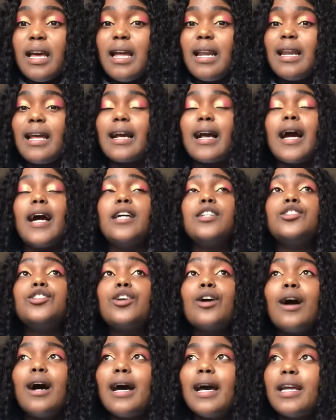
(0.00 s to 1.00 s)
Like, I
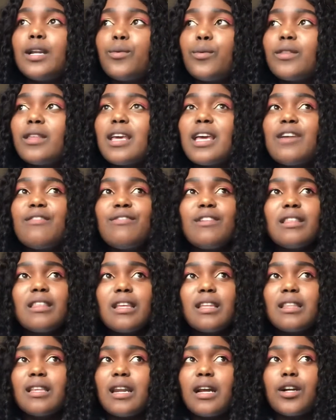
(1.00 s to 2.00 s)
tried with
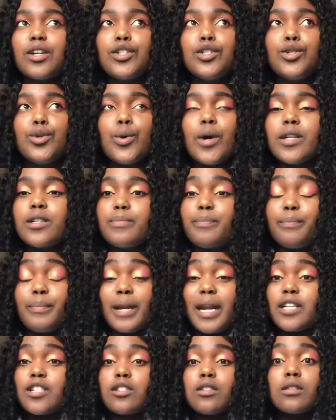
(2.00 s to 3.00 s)
everything that I could do, but
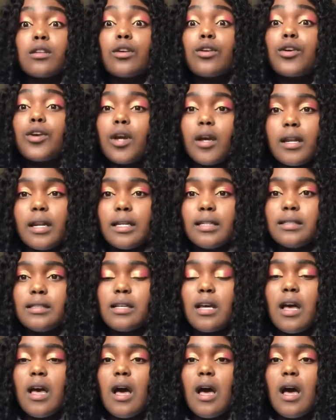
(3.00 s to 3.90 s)
I just couldn't.